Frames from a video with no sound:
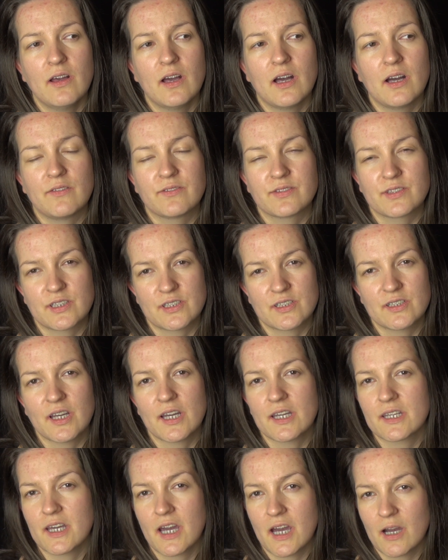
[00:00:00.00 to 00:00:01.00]
after
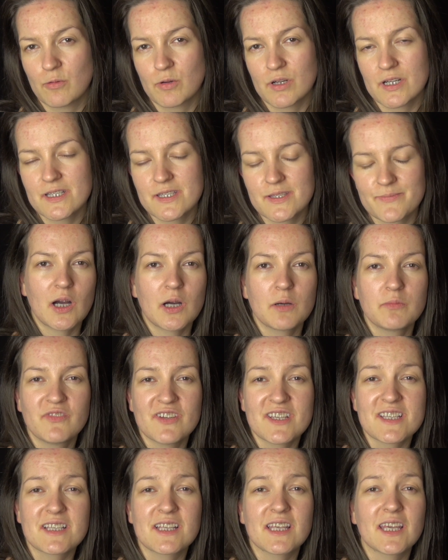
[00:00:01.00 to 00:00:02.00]
9 hours.
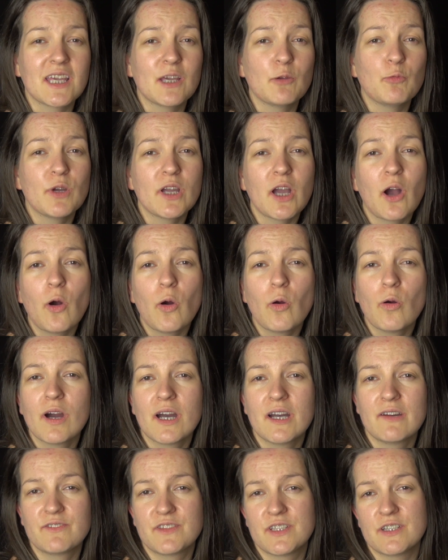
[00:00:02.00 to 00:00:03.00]
Obviously, we all
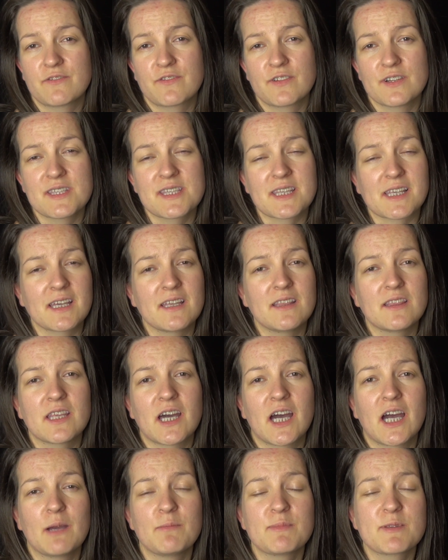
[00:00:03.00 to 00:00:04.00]
have different skin
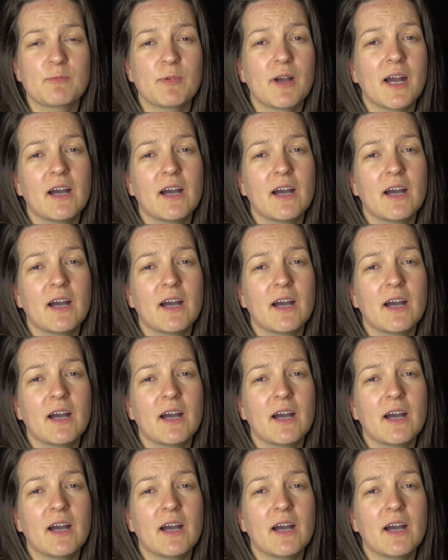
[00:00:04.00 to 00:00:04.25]
types, we